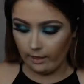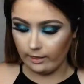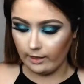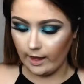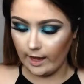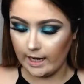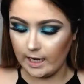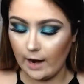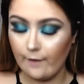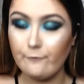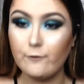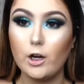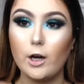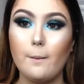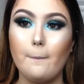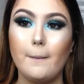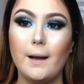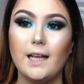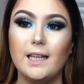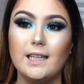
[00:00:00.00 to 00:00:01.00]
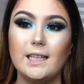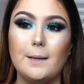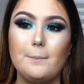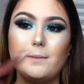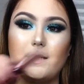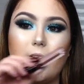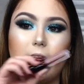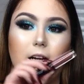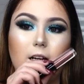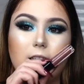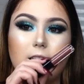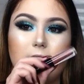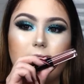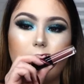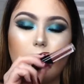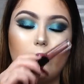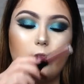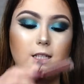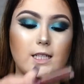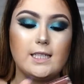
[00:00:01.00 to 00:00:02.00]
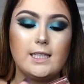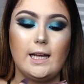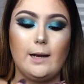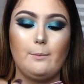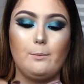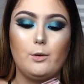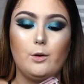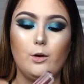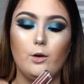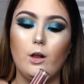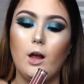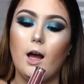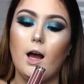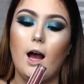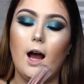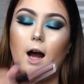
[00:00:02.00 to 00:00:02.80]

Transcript: Then for my lips, I got this little sample